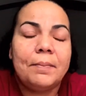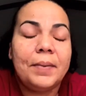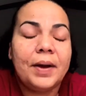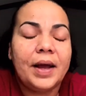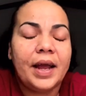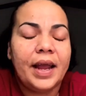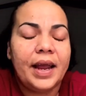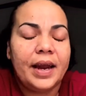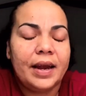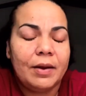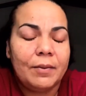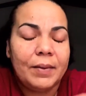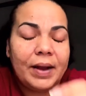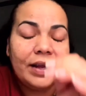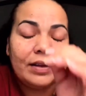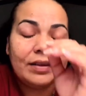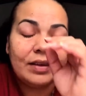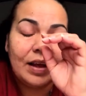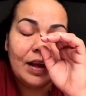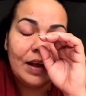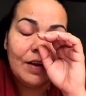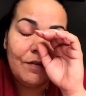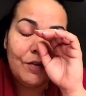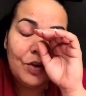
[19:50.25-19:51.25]
But anyways,
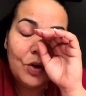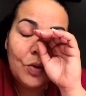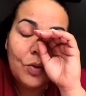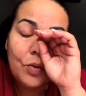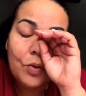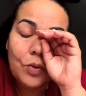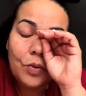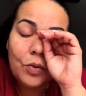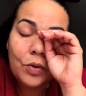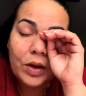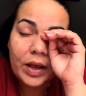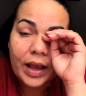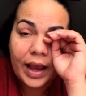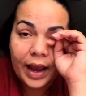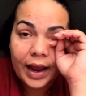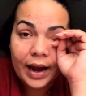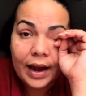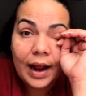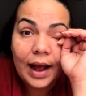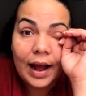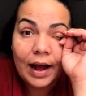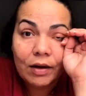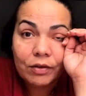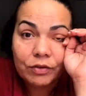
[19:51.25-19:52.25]
if you can
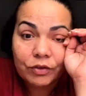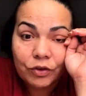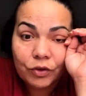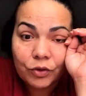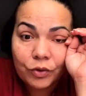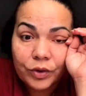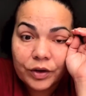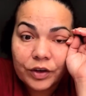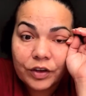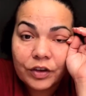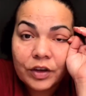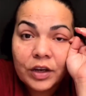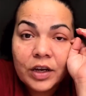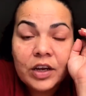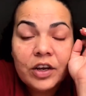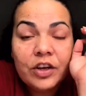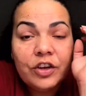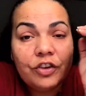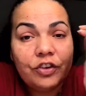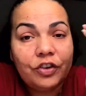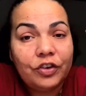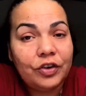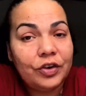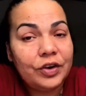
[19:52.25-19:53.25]
outsource
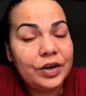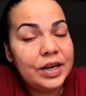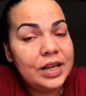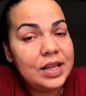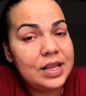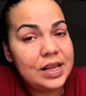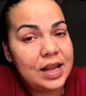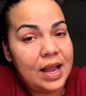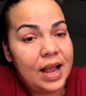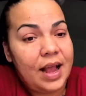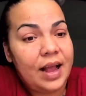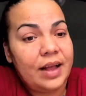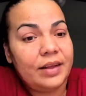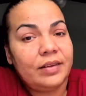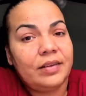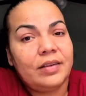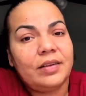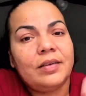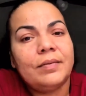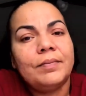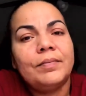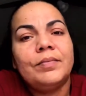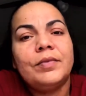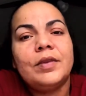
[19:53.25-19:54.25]
certain tasks,
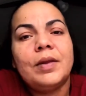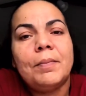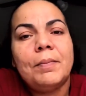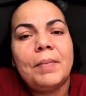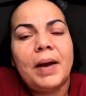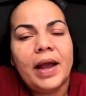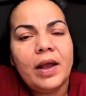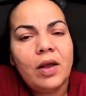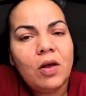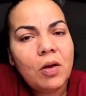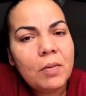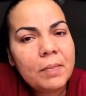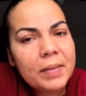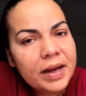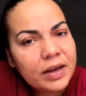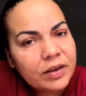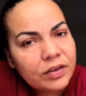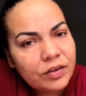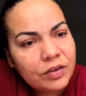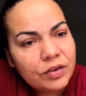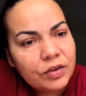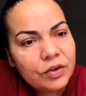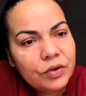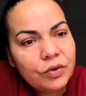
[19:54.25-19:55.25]
by all
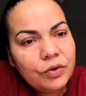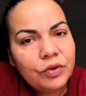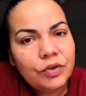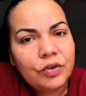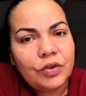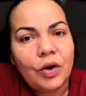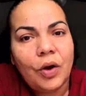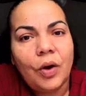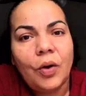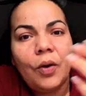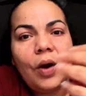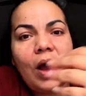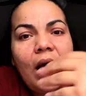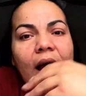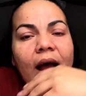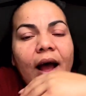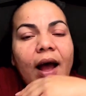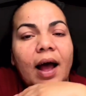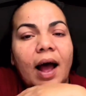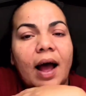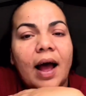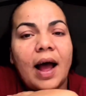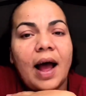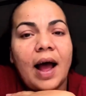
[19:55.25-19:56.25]
means do so.
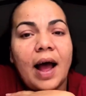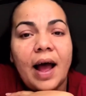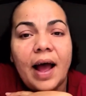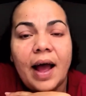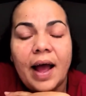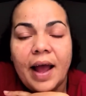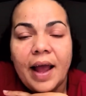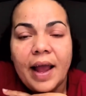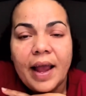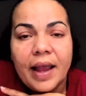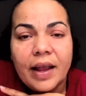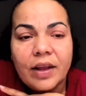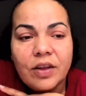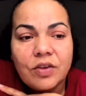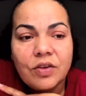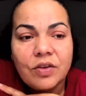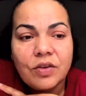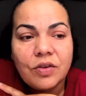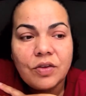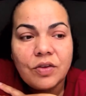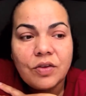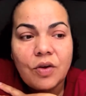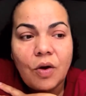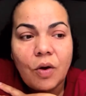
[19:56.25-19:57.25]
I
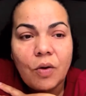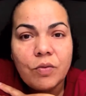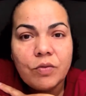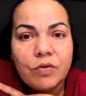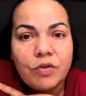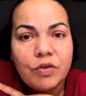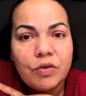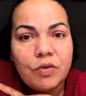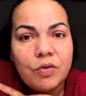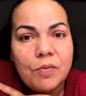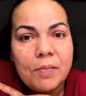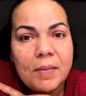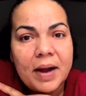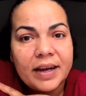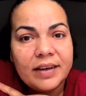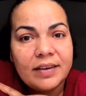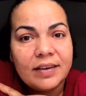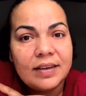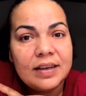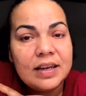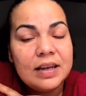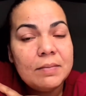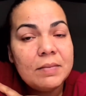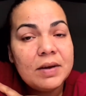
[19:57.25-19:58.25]
don't do my
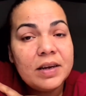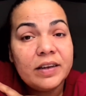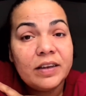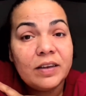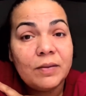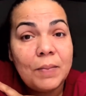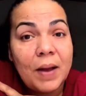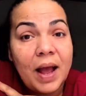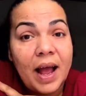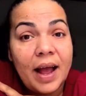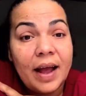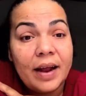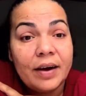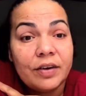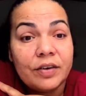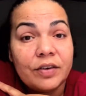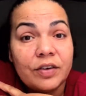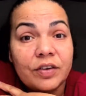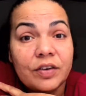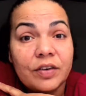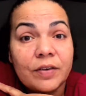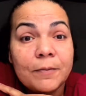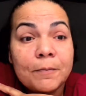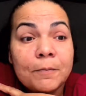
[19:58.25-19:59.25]
seamless
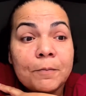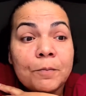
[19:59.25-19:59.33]
patterns.